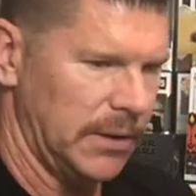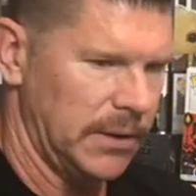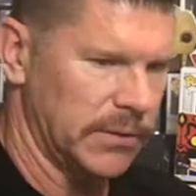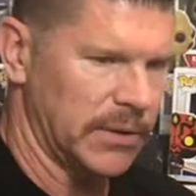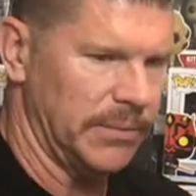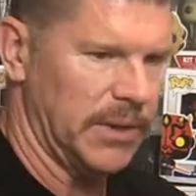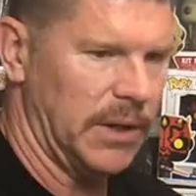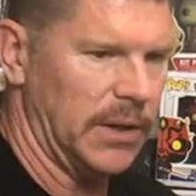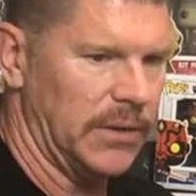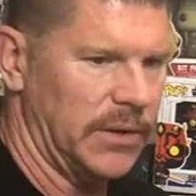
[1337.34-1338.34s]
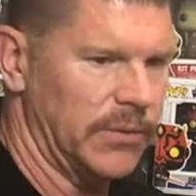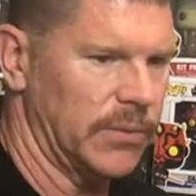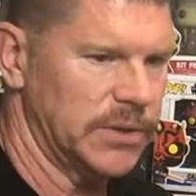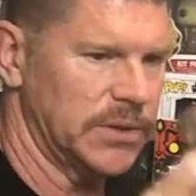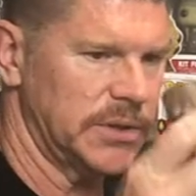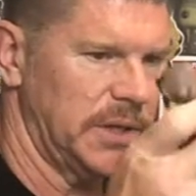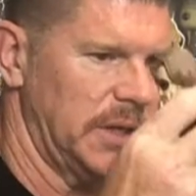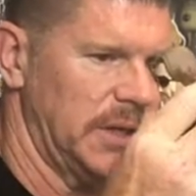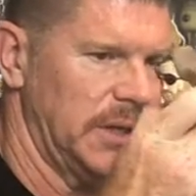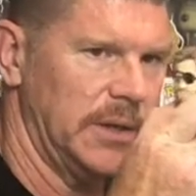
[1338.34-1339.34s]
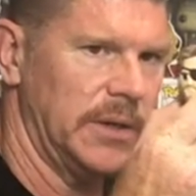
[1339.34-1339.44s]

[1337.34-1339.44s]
So I'm thinking this one should